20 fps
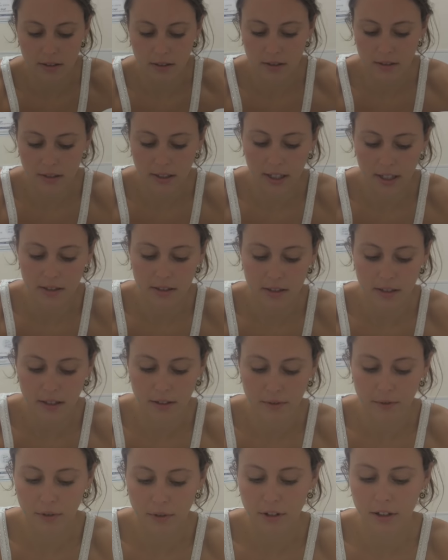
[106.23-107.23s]
is testing
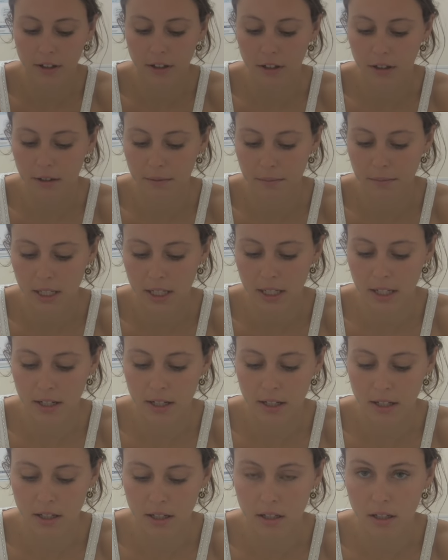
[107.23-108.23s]
for
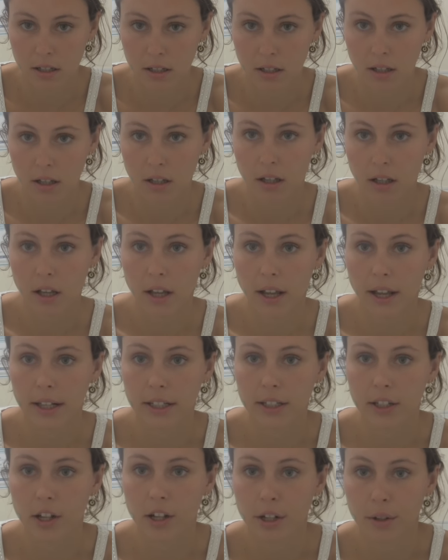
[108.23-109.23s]
chlamydia and
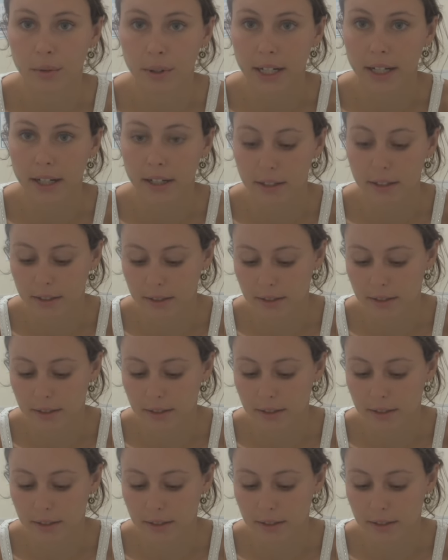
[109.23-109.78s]
gonorrhea.